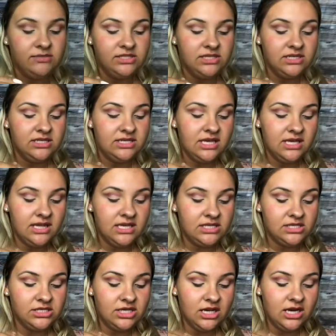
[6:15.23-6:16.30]
just going to take this
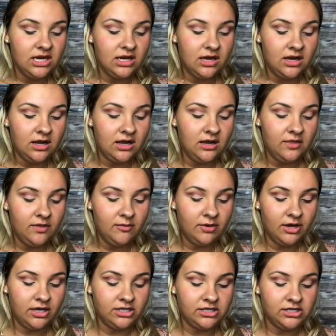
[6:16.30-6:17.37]
shade on the
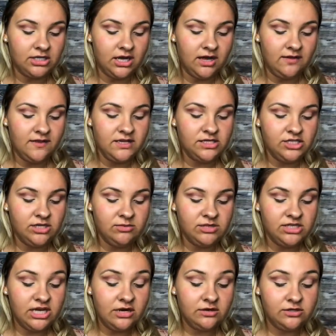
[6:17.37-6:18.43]
brush. These shimmer
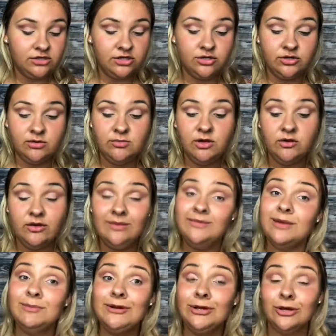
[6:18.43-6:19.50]
shadows are extremely creamy,
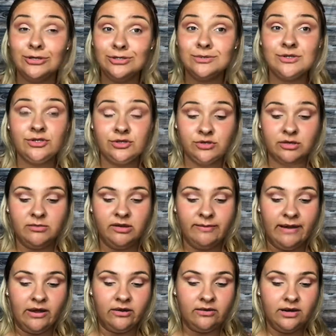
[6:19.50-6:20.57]
but also extremely
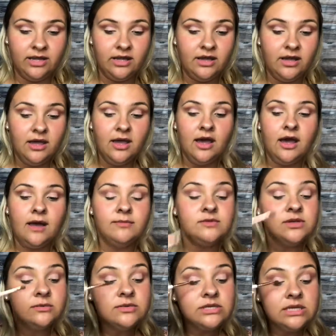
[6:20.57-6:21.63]
powdery.
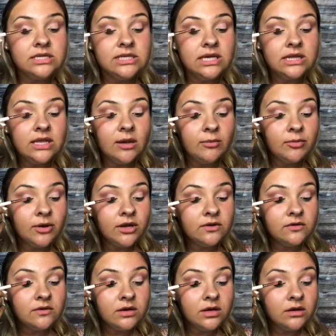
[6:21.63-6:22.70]
So I'm just going to take that
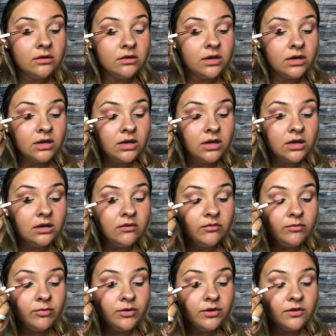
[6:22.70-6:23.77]
brush now and kind of
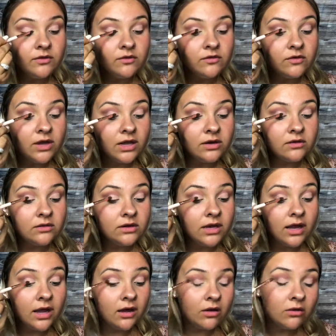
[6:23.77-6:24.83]
put the shadow
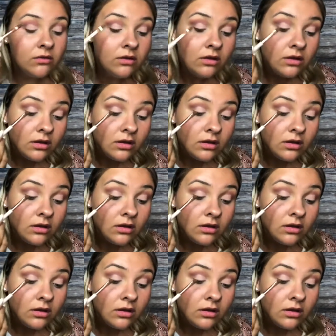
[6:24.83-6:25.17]
down.